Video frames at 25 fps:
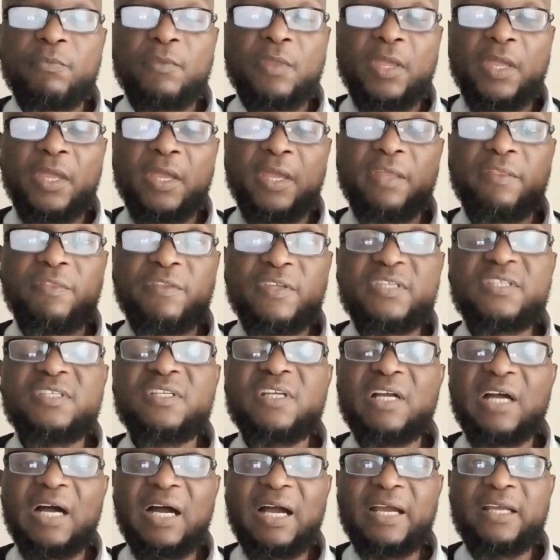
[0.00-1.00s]
This
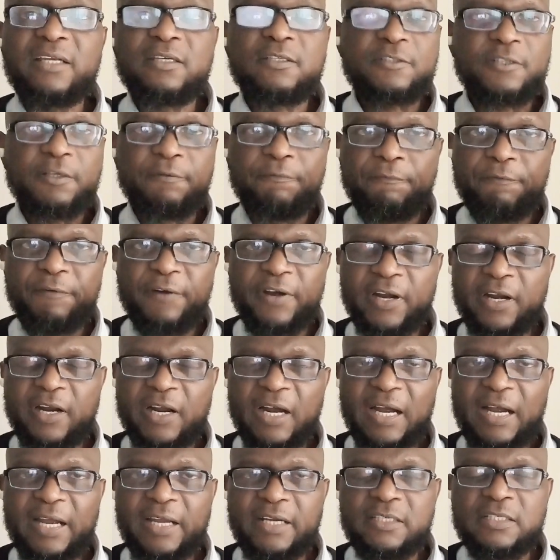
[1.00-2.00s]
guide is a free
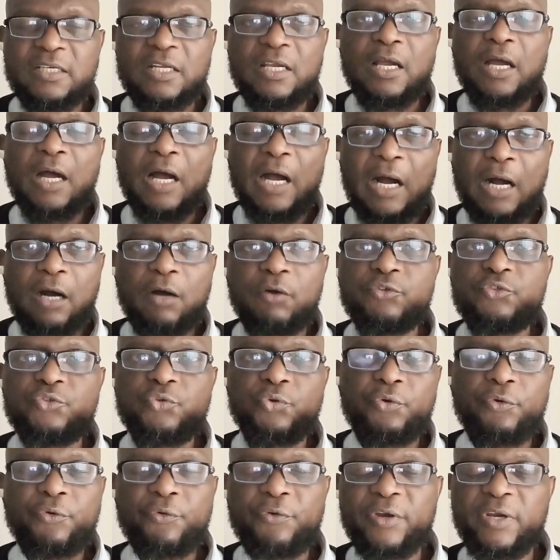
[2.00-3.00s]
guide, how
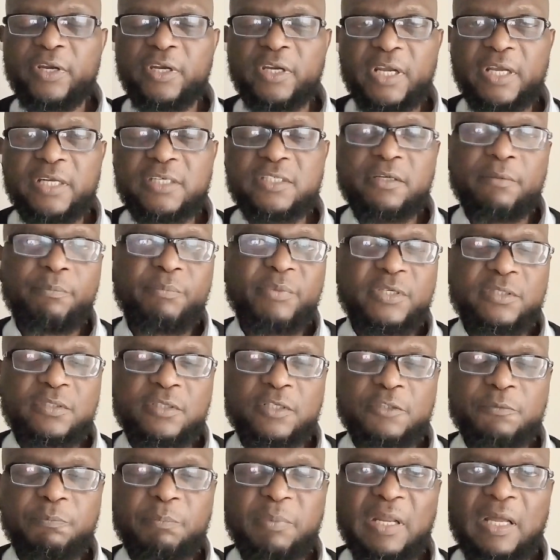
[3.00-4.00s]
to create a
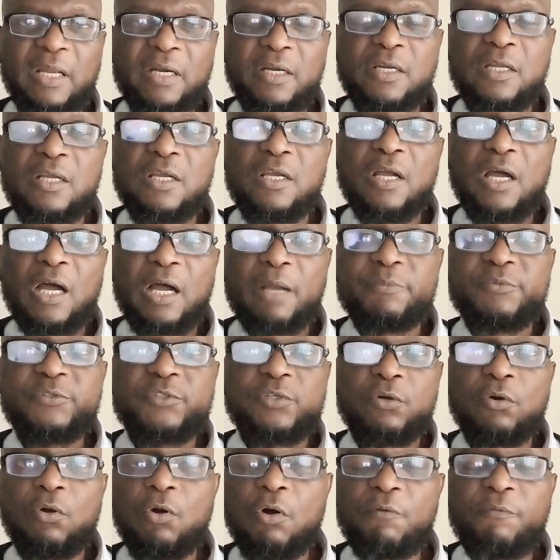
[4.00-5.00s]
business plan. I'm
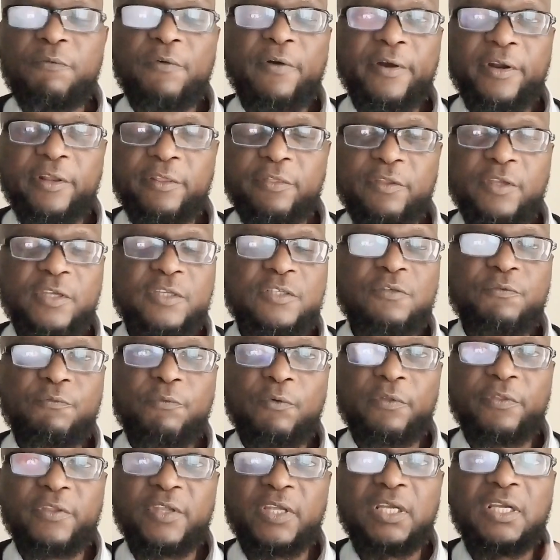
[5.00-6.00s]
still offering this
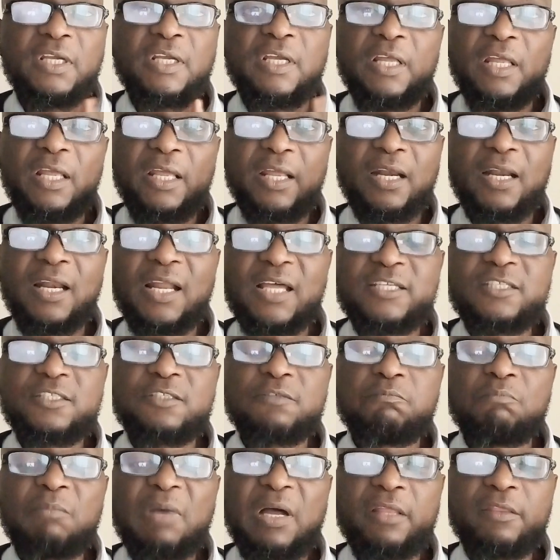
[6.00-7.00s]
for the last
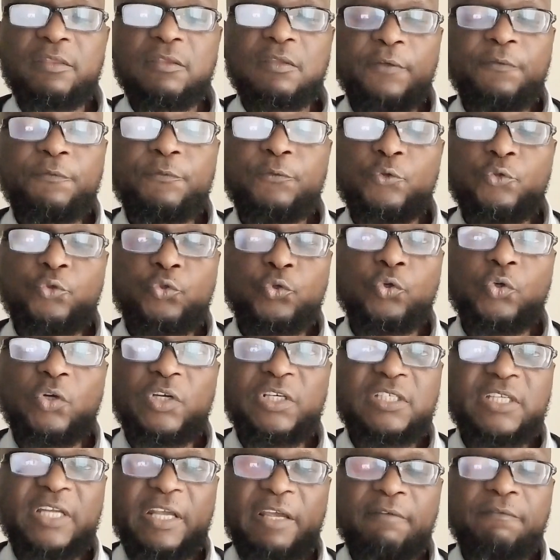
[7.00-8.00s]
month. If you do
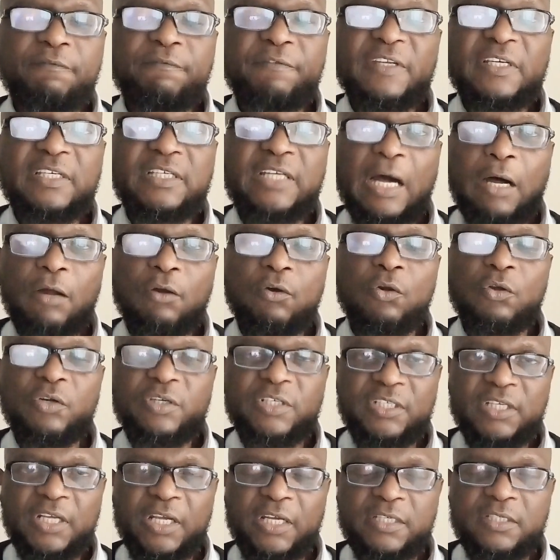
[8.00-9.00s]
not have the
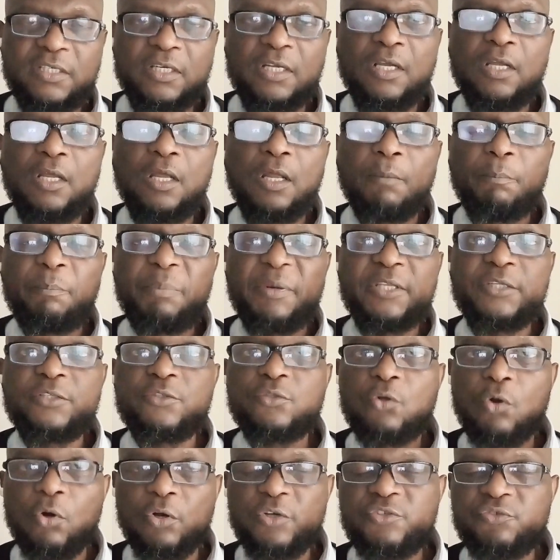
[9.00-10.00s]
download yet, please
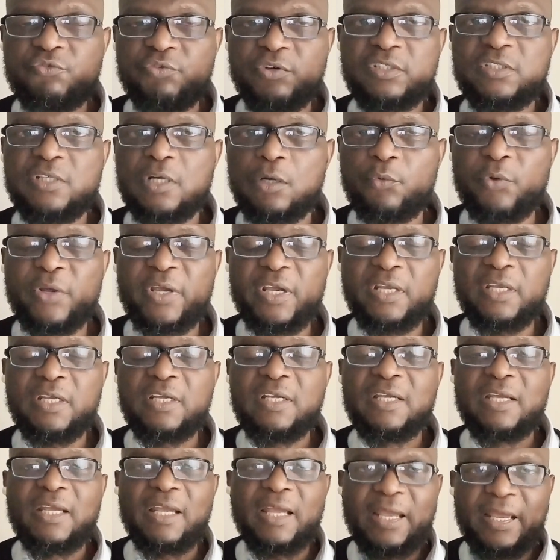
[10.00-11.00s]
go straight away
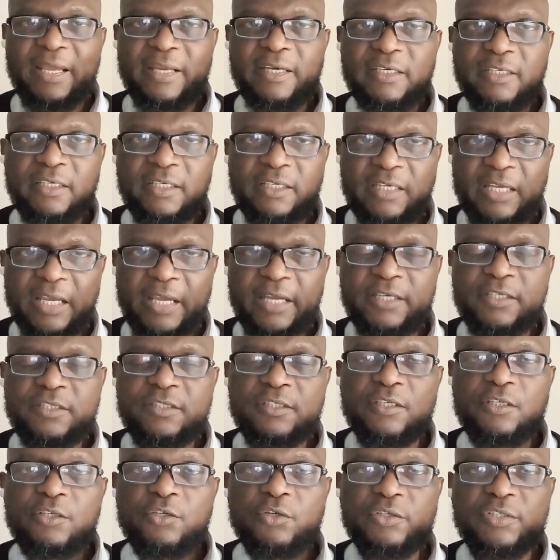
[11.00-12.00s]
and
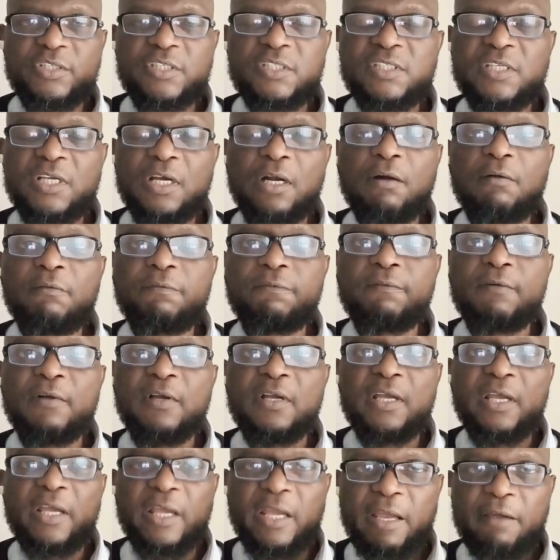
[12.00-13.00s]
get yourself
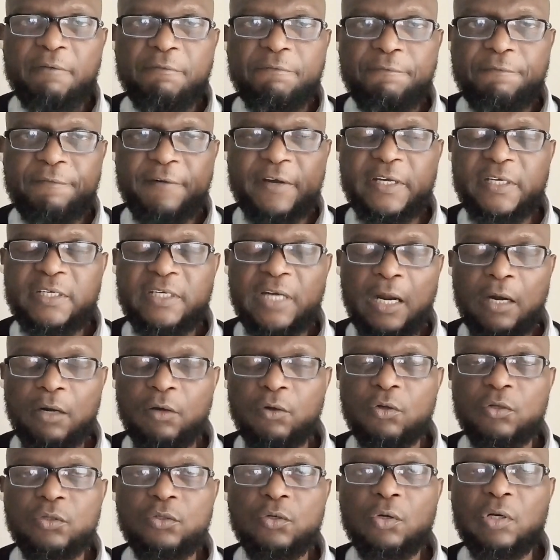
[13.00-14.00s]
a free
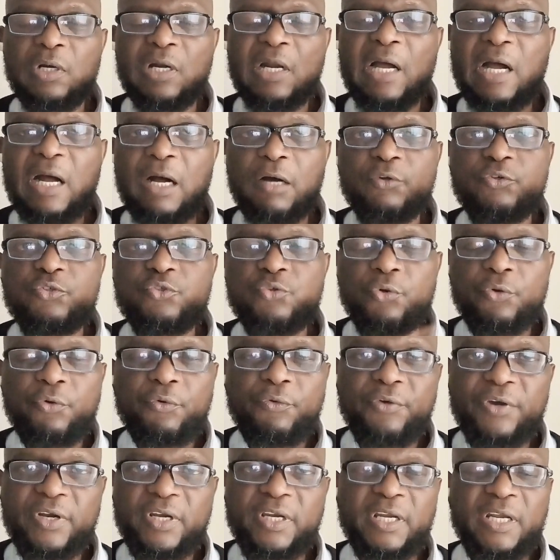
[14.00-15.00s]
download on how to
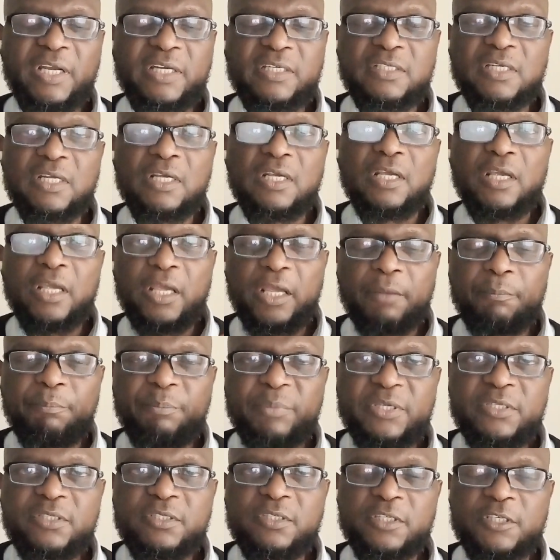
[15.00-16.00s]
create a
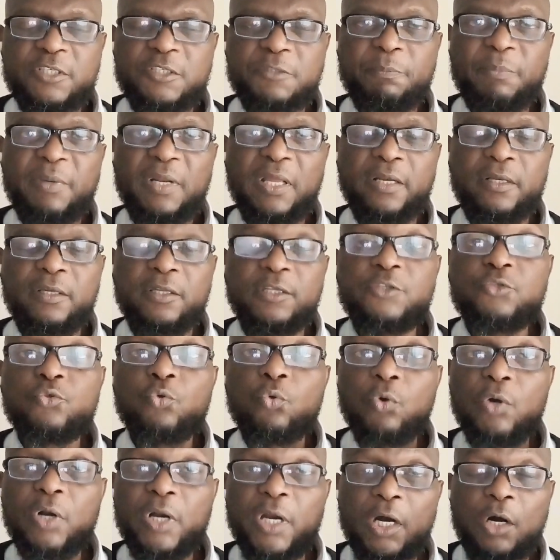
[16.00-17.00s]
business plan. This
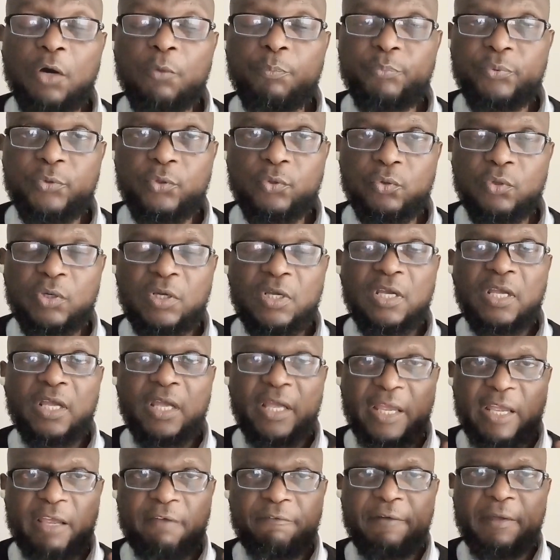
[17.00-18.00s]
will help you
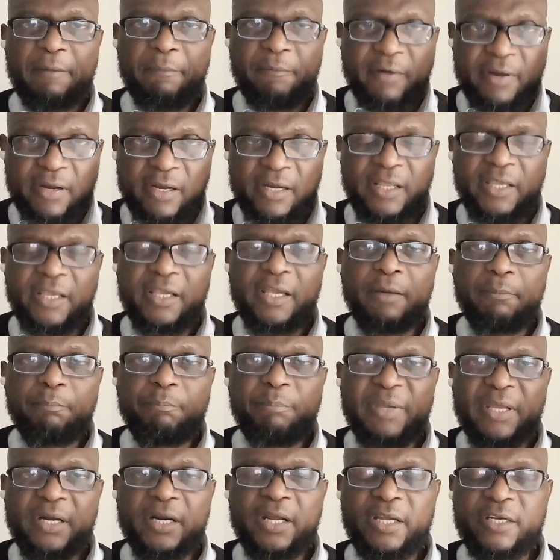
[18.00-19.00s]
have a clear and
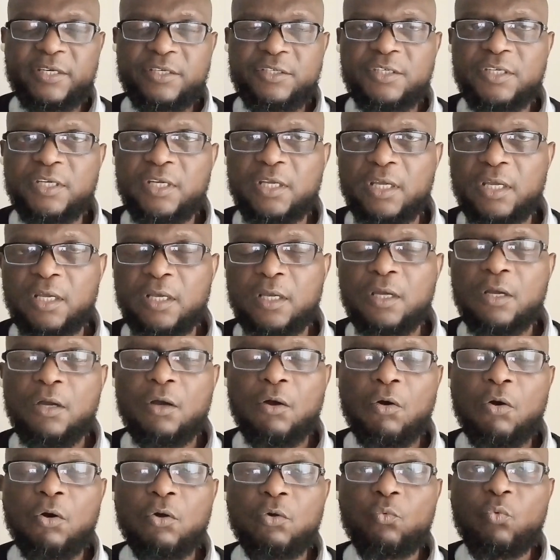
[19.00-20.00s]
better idea
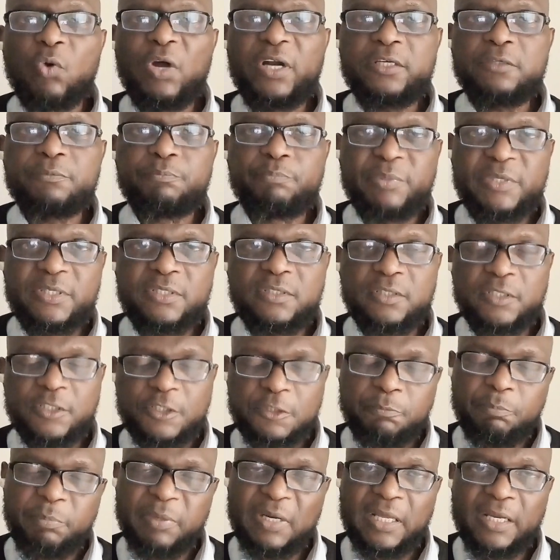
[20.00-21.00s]
on what
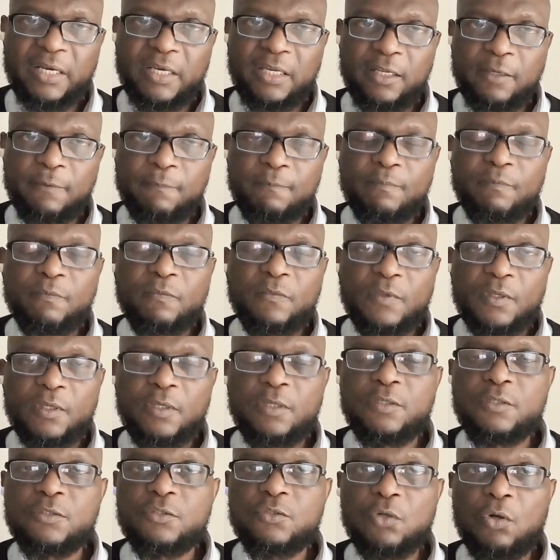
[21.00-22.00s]
business planning
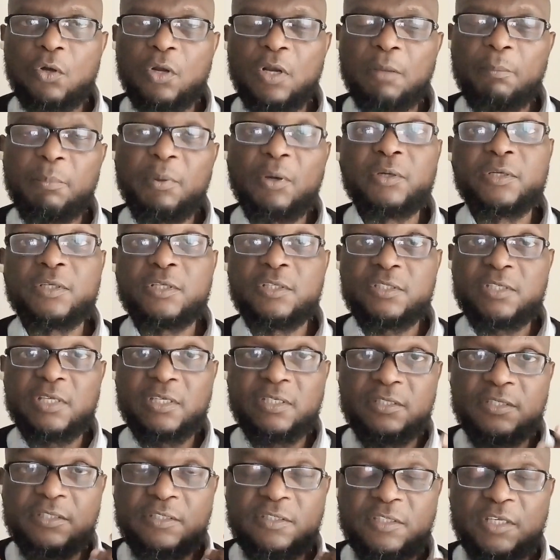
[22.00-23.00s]
is all about. It's
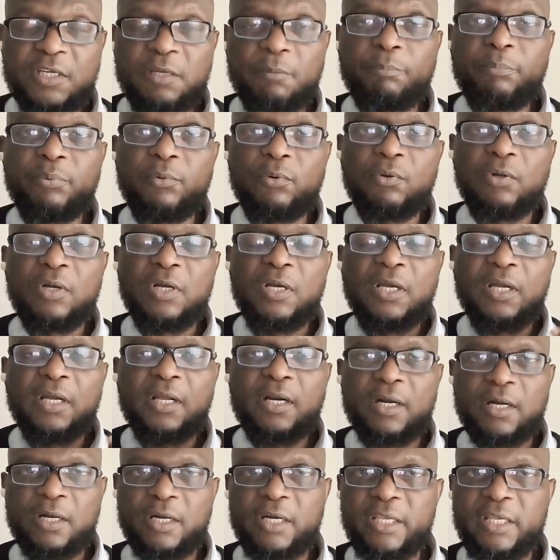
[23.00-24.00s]
in simple,
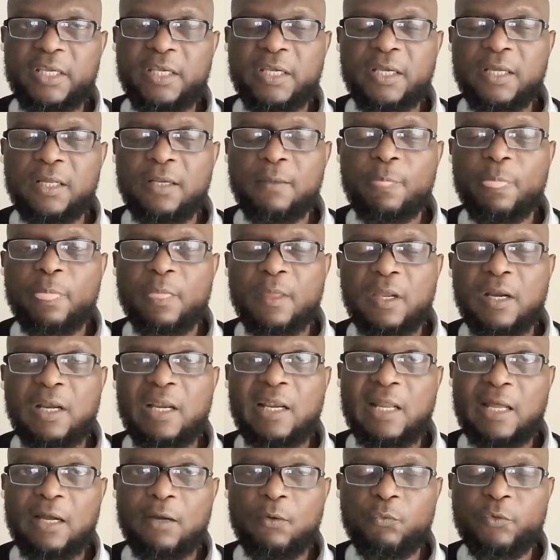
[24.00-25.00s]
clear
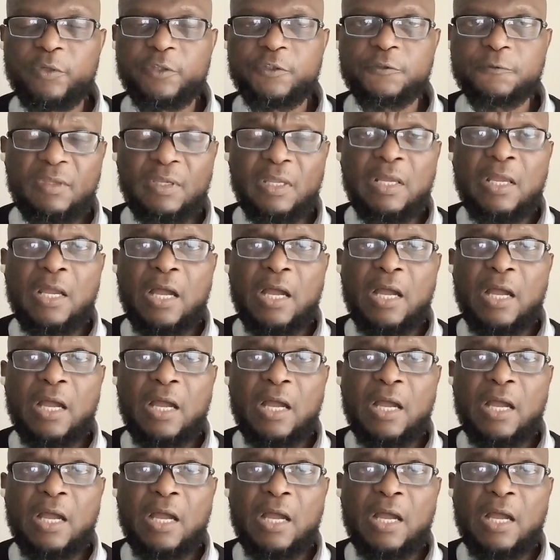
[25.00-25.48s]
language.